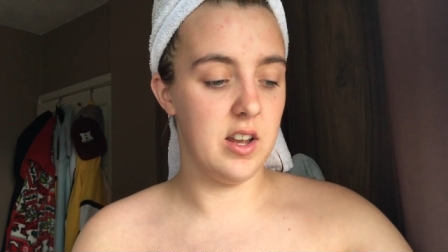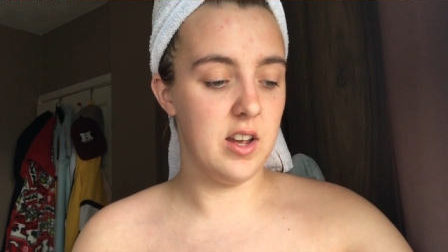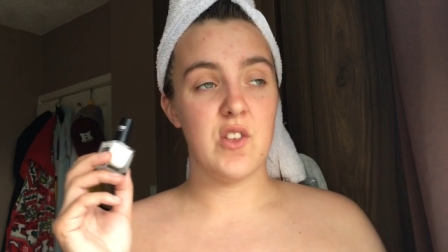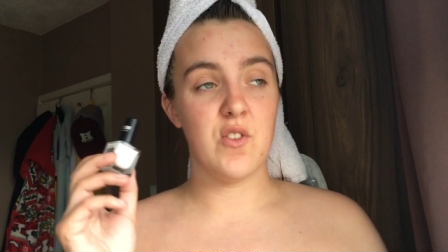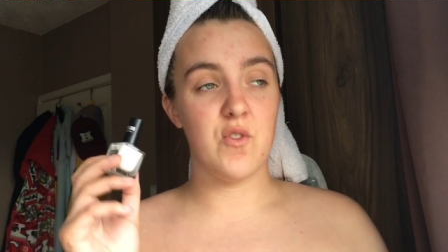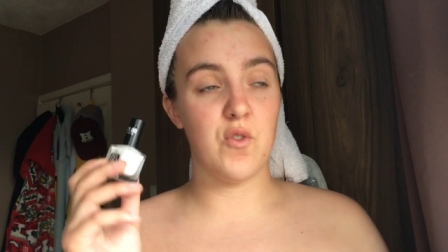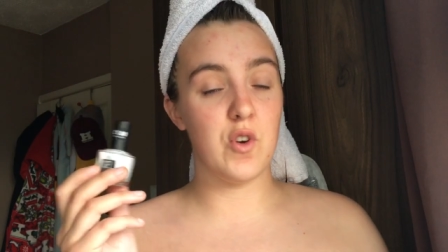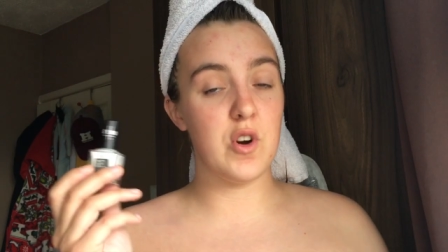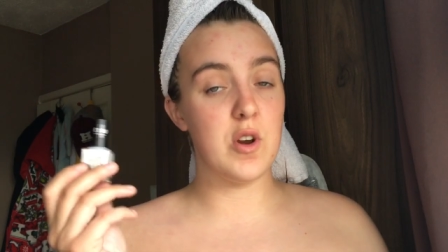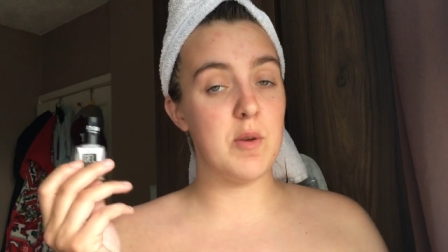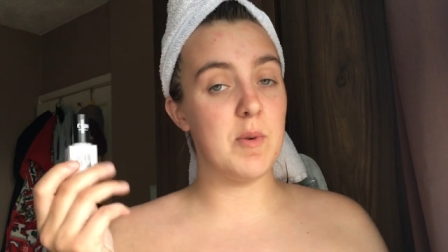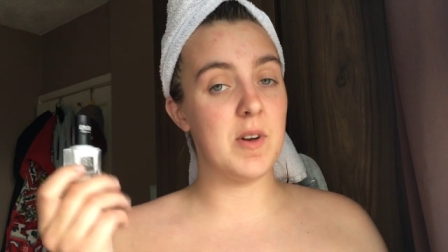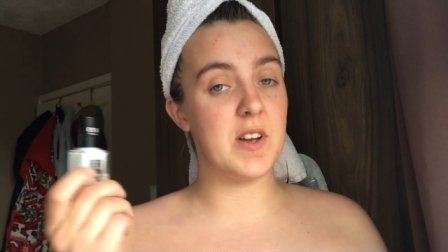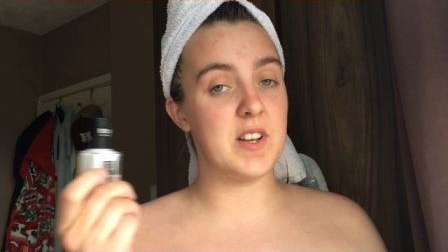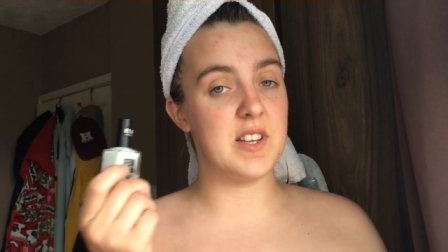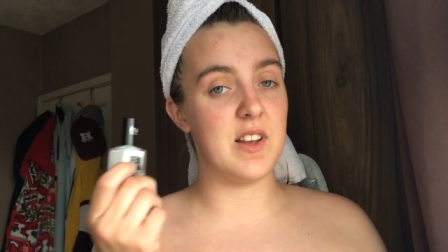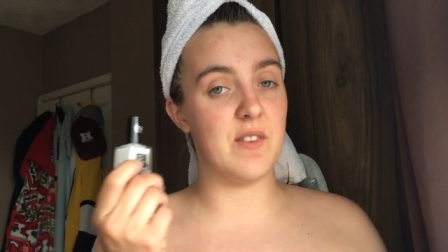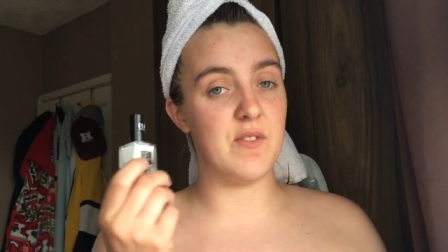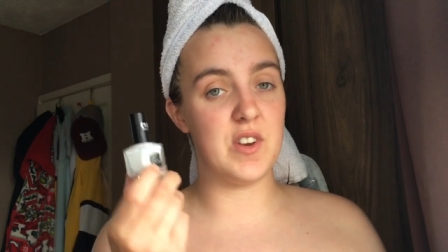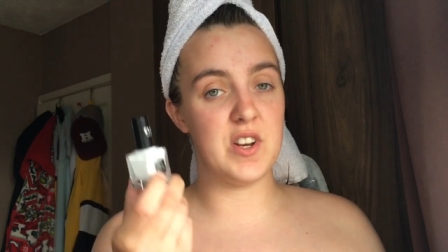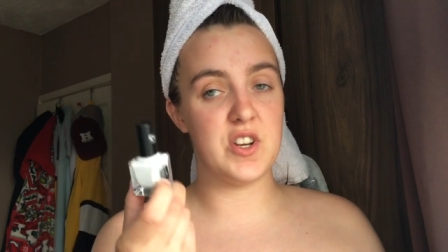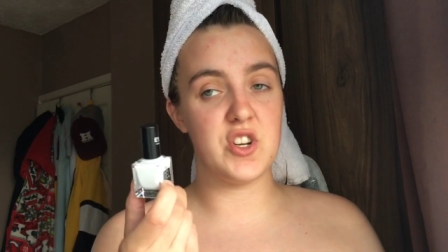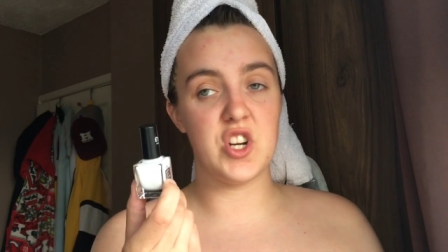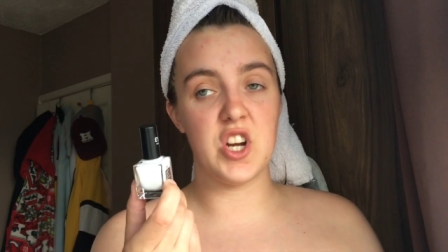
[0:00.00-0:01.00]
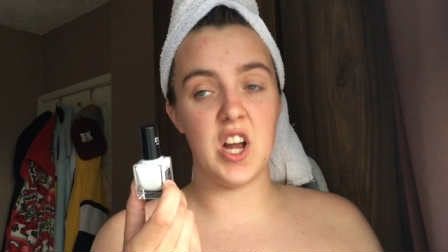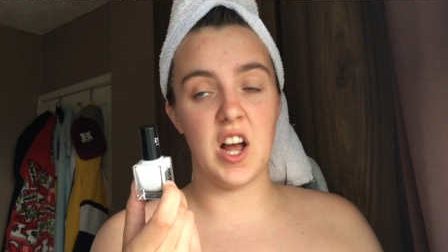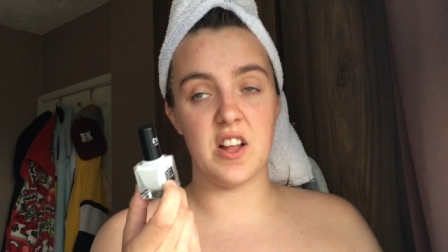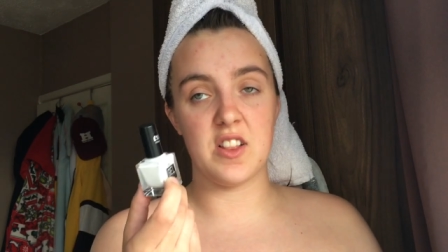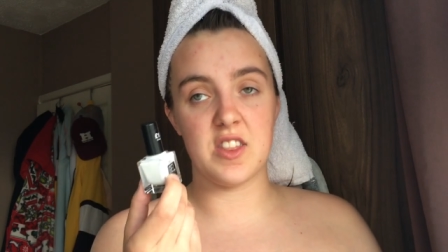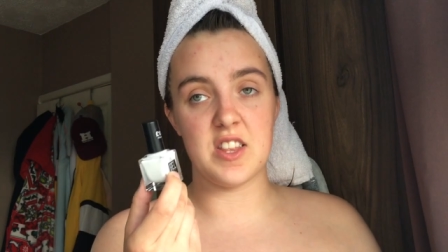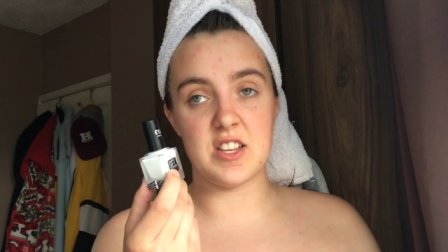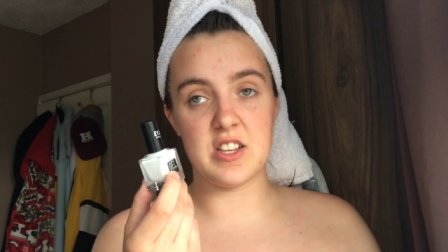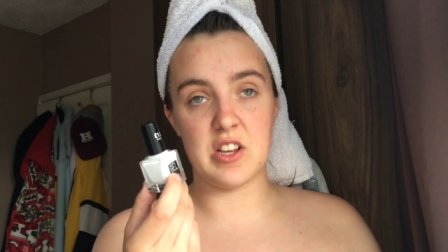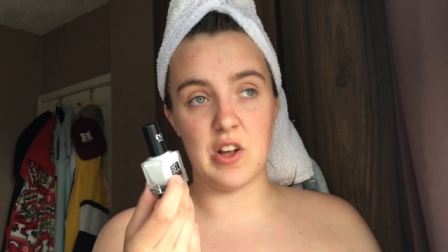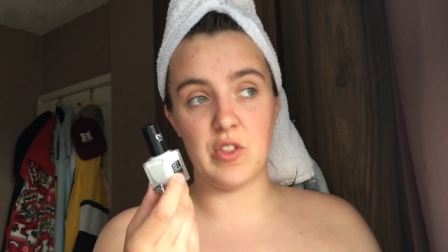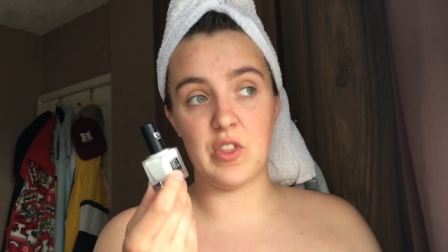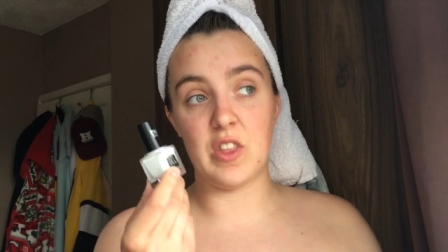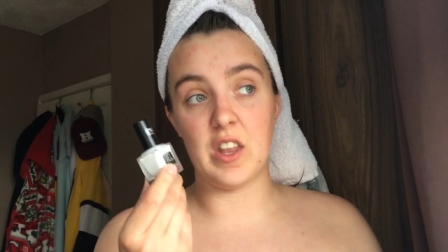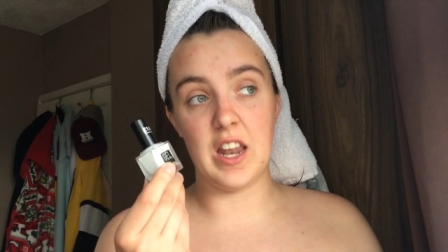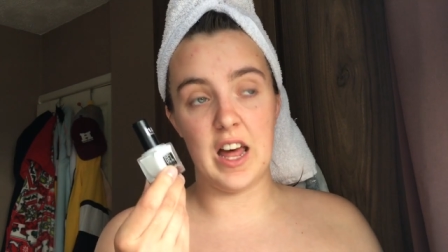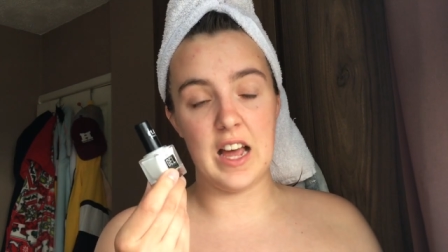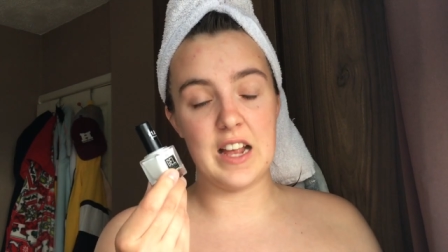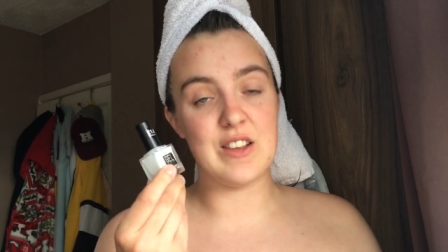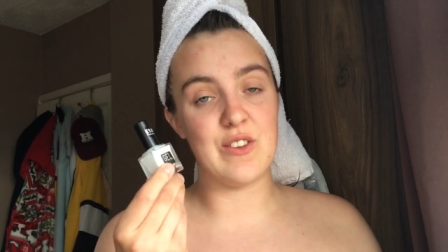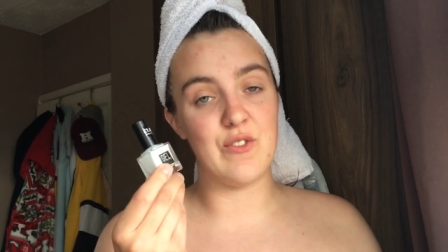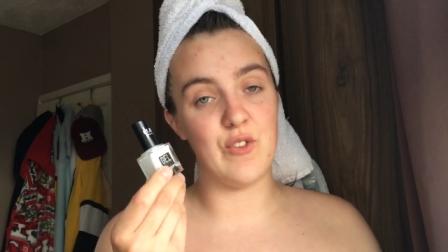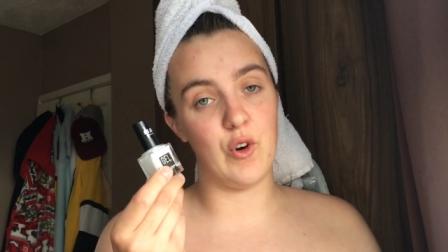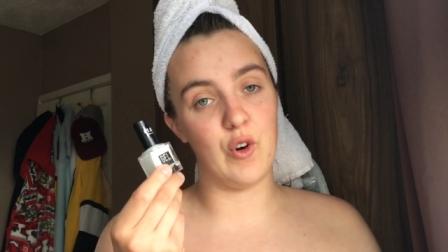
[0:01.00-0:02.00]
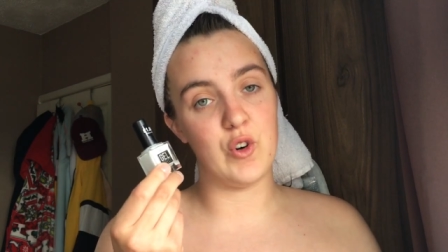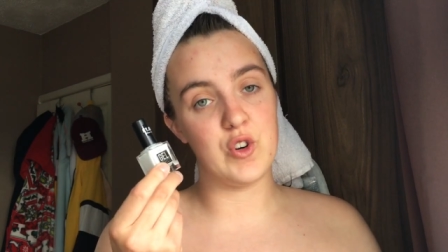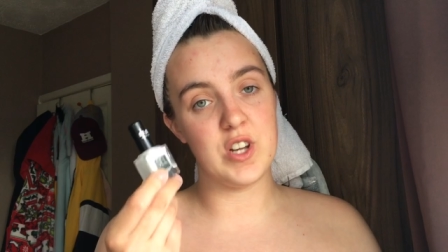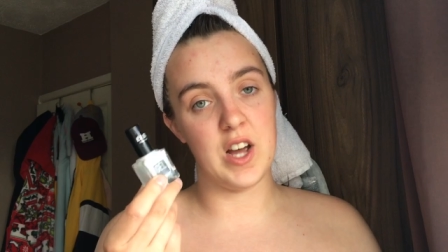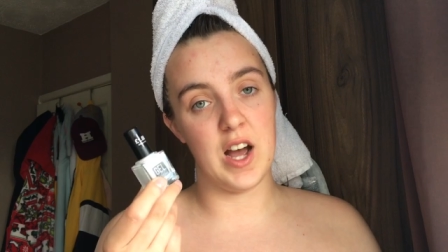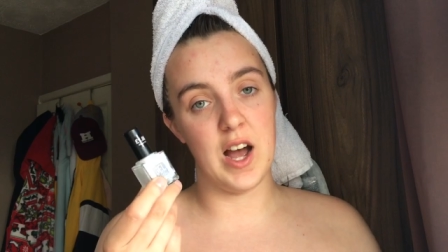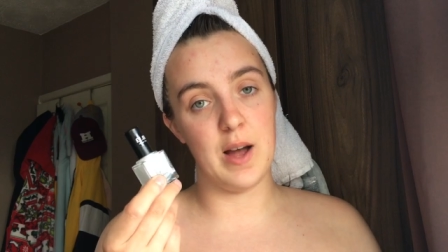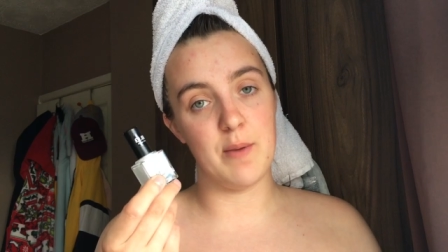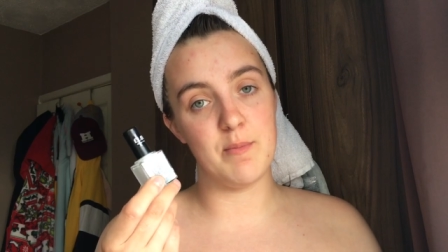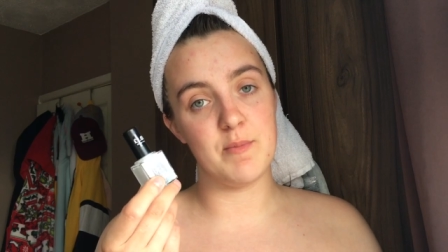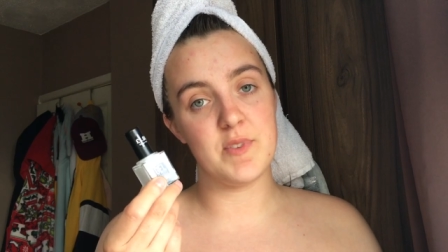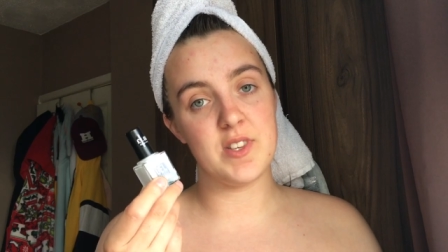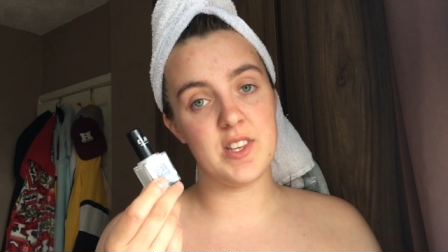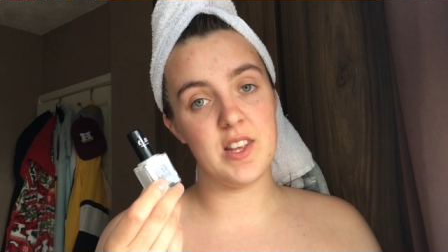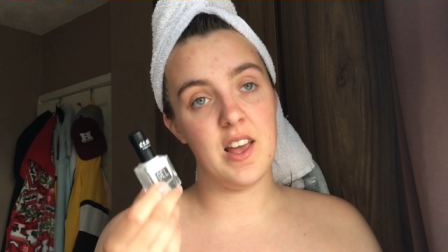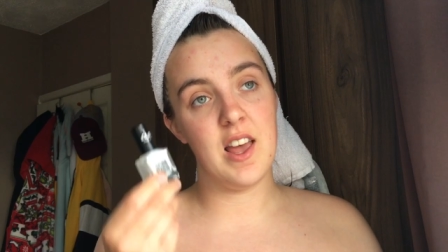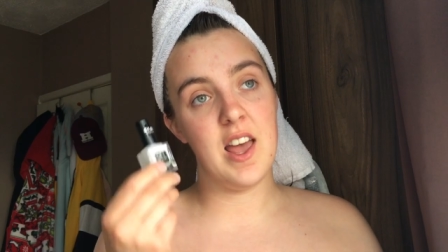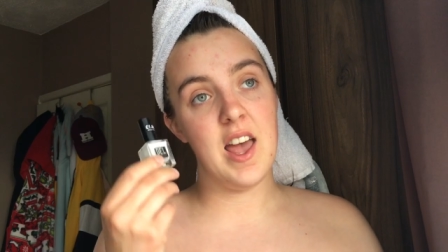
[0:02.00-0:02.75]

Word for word: It's funny because I've literally had this on the last four times.